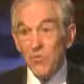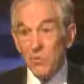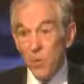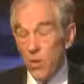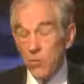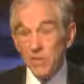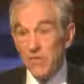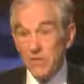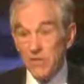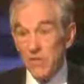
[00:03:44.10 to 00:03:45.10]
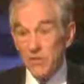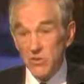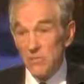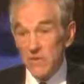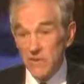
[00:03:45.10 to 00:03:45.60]
So the quality of
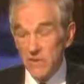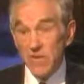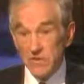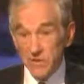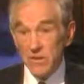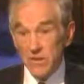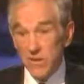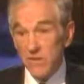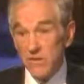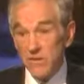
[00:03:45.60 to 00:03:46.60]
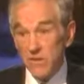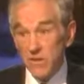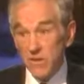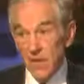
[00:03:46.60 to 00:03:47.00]
education and medicine has gone down.